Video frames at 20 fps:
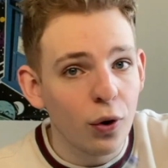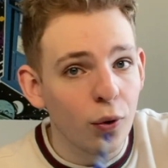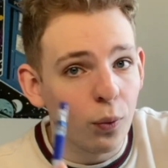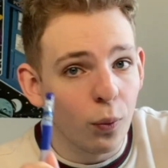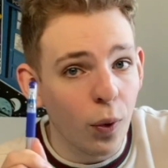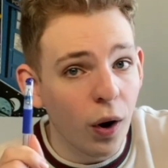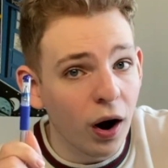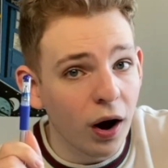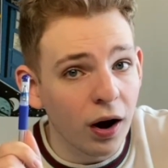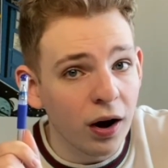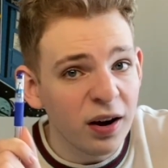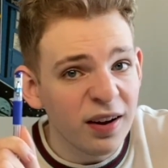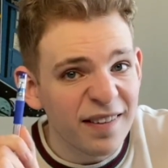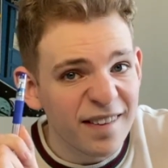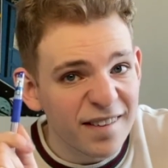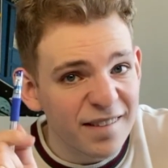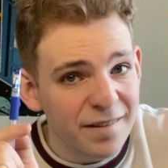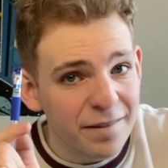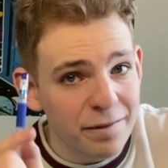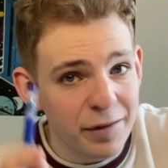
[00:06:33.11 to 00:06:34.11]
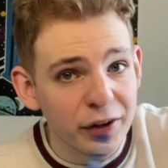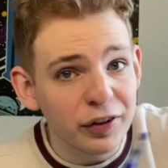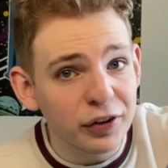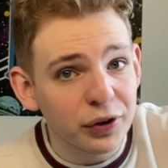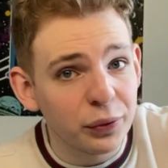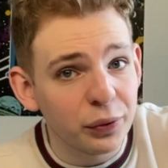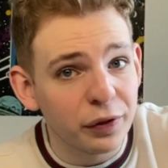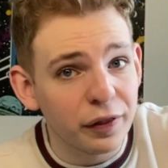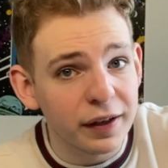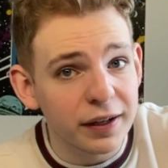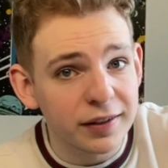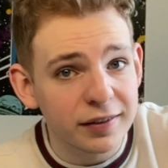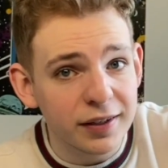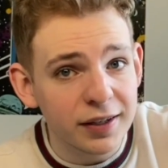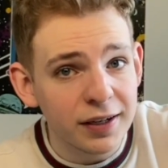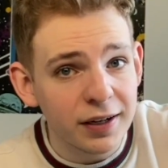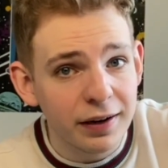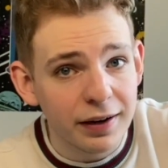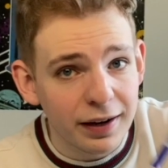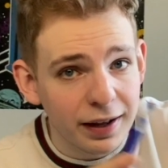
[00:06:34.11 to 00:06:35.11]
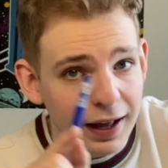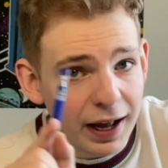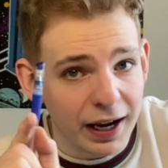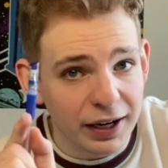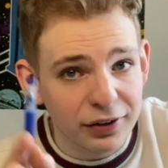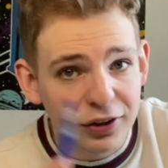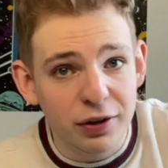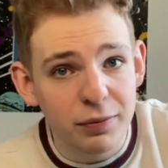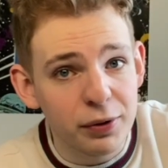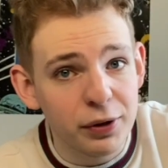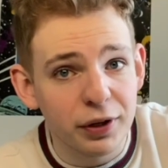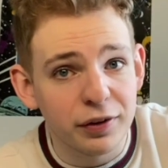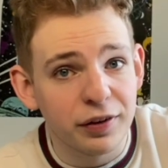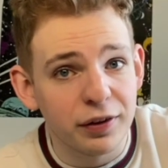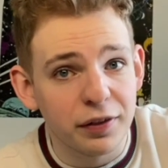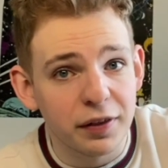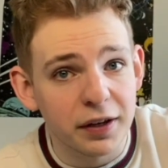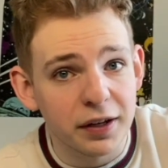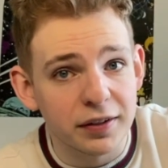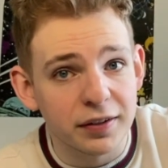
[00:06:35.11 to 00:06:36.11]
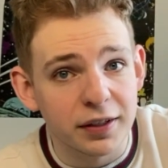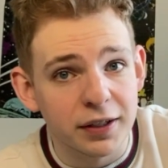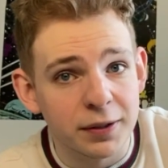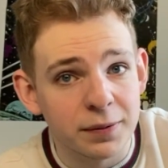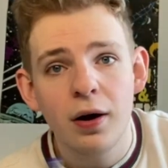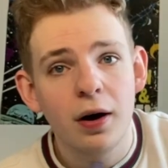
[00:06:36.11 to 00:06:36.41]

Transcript: were physical theatre and community theatre.